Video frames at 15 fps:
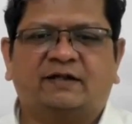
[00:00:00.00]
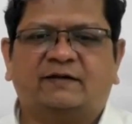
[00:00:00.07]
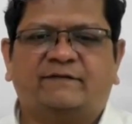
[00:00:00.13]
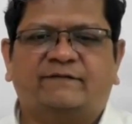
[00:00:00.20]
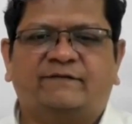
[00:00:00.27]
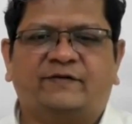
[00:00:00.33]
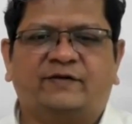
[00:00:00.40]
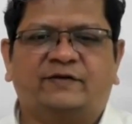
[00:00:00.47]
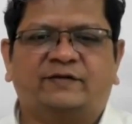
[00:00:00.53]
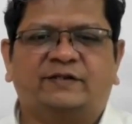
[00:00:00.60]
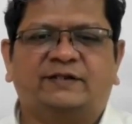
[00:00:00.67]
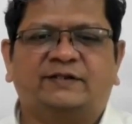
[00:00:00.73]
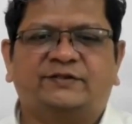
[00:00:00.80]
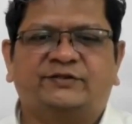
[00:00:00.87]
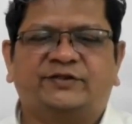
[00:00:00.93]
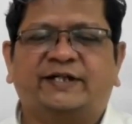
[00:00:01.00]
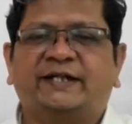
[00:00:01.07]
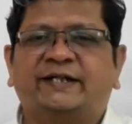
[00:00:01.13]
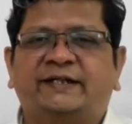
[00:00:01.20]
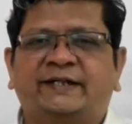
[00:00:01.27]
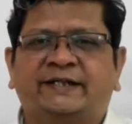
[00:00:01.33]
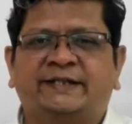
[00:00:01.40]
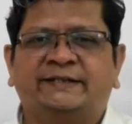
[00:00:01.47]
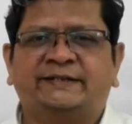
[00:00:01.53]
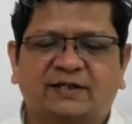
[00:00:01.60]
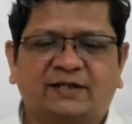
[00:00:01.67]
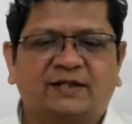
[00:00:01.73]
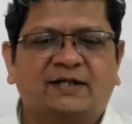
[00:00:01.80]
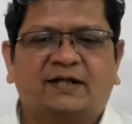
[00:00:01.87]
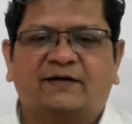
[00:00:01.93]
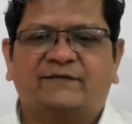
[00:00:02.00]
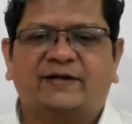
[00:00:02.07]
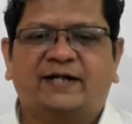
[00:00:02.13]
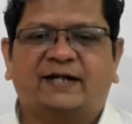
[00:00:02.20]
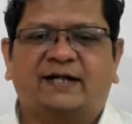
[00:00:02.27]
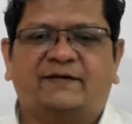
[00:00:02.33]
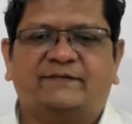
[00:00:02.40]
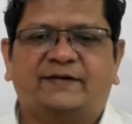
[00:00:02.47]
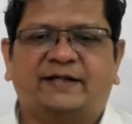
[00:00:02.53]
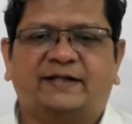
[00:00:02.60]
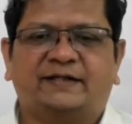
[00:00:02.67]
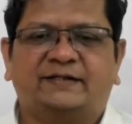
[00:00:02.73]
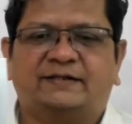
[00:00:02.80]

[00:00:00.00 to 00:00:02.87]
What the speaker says: for training needs, and we are having